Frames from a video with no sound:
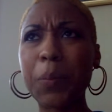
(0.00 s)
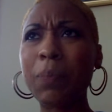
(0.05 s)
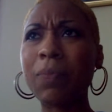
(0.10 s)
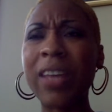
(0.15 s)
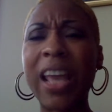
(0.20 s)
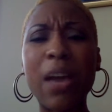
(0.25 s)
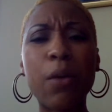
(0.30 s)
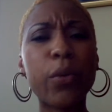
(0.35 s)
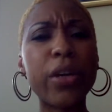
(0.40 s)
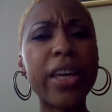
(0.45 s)

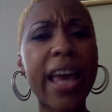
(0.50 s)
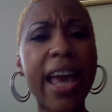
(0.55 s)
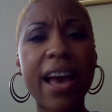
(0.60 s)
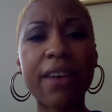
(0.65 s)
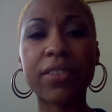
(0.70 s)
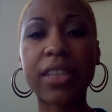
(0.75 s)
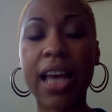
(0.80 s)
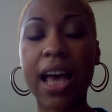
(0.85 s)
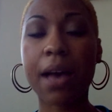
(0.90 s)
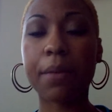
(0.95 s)
and we
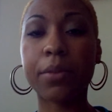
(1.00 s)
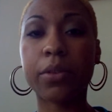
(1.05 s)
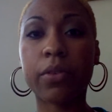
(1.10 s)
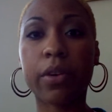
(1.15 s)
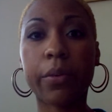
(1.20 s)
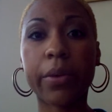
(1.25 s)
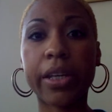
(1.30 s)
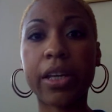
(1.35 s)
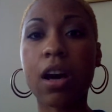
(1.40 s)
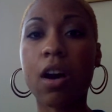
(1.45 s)
have times
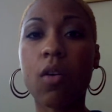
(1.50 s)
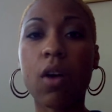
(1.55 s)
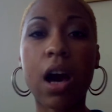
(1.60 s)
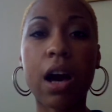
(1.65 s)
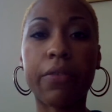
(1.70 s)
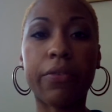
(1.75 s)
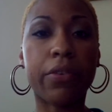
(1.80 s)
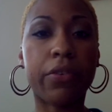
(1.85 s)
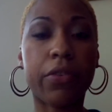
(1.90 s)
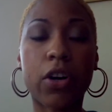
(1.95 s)
where we go
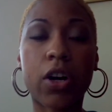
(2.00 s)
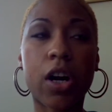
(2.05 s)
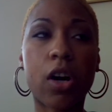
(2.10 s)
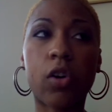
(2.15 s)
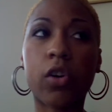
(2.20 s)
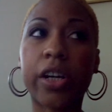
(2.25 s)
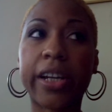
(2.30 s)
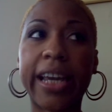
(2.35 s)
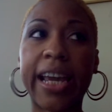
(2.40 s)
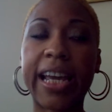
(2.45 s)
off of our
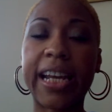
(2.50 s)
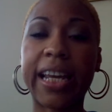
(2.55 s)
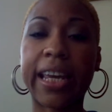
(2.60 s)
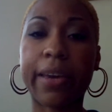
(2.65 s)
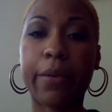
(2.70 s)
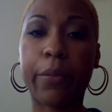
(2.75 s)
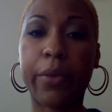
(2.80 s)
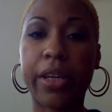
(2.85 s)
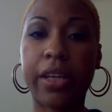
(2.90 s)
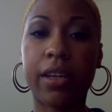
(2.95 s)
organic
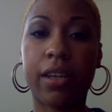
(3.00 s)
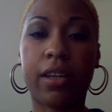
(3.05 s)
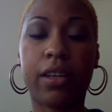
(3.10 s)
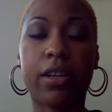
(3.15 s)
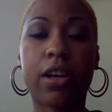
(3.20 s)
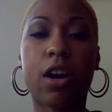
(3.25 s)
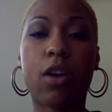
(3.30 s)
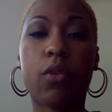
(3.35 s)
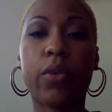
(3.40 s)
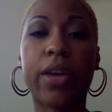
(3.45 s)
and we you
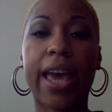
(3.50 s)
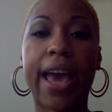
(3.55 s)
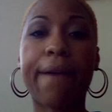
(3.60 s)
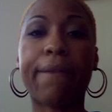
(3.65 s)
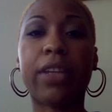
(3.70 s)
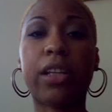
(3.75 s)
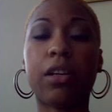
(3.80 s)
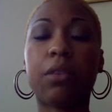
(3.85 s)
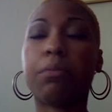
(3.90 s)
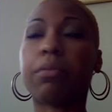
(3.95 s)
know we
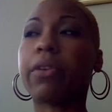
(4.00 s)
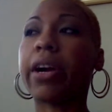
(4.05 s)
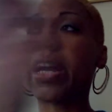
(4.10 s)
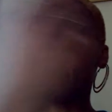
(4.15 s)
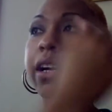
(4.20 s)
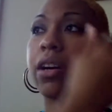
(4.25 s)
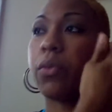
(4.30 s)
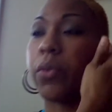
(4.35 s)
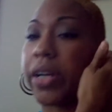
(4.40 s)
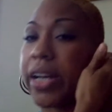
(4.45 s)
have a little
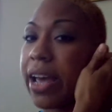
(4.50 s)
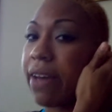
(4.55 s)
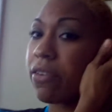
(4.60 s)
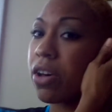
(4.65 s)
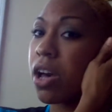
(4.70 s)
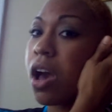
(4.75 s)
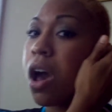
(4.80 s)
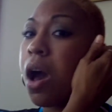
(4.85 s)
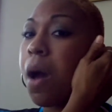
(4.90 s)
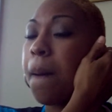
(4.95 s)
break or
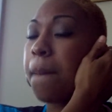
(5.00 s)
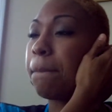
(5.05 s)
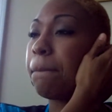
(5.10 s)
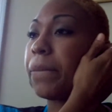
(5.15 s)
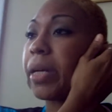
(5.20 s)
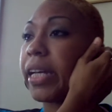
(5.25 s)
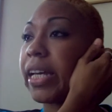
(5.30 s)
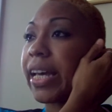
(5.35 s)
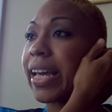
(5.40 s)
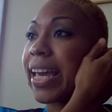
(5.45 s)
whatever
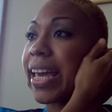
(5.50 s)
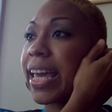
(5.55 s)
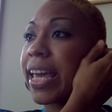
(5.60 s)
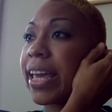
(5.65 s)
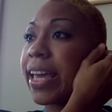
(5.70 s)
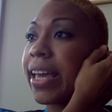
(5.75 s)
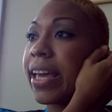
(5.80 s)
but